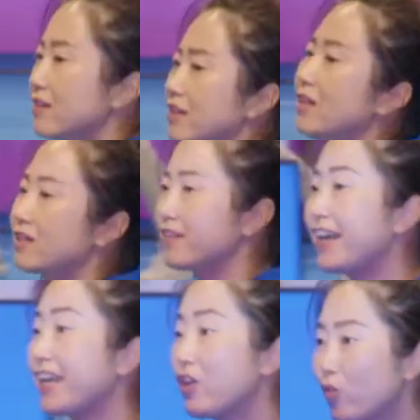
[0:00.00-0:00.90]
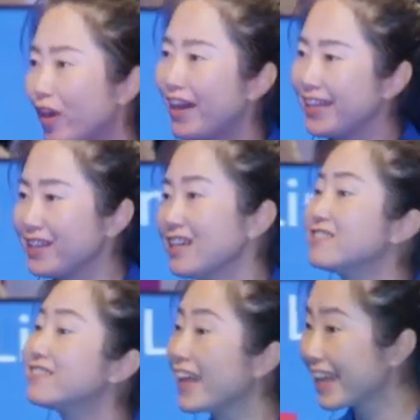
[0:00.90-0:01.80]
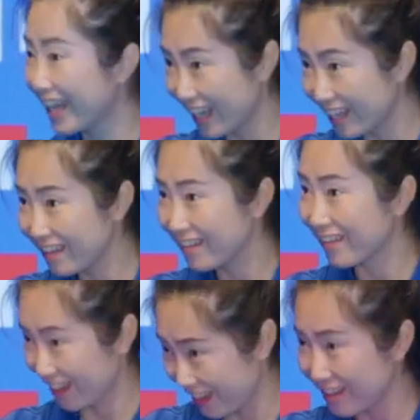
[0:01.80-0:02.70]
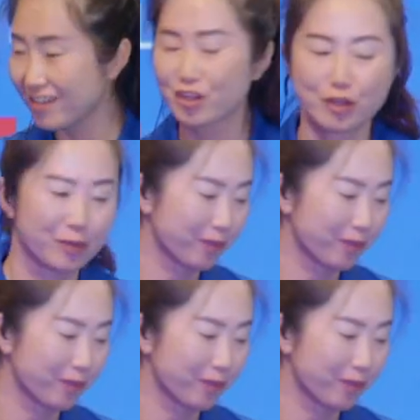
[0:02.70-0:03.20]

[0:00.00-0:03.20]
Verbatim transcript: the outdoor field indoor it feels like you're aiming uh,